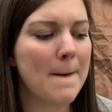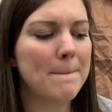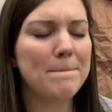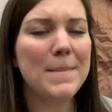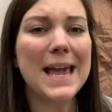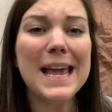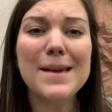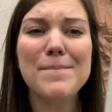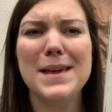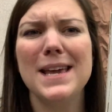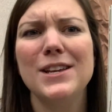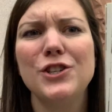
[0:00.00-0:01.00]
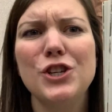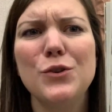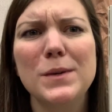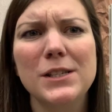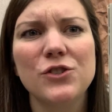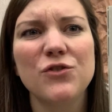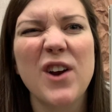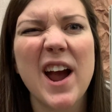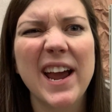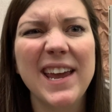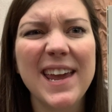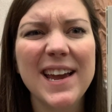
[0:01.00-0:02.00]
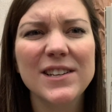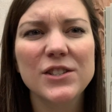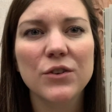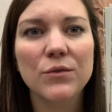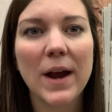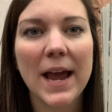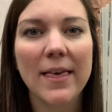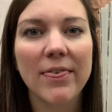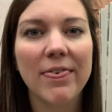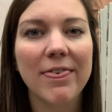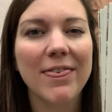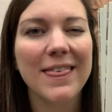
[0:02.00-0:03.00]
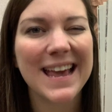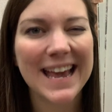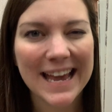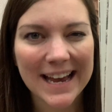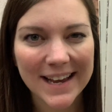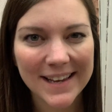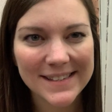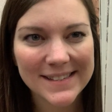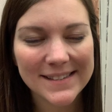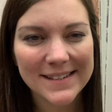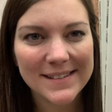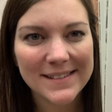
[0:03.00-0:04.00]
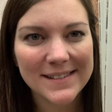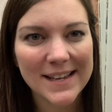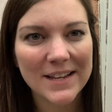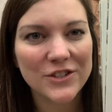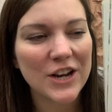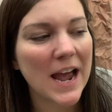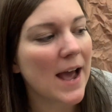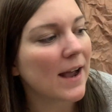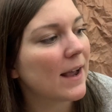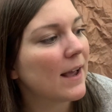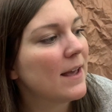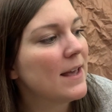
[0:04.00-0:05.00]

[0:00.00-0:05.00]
Maybe she was trying to write things, said Jack.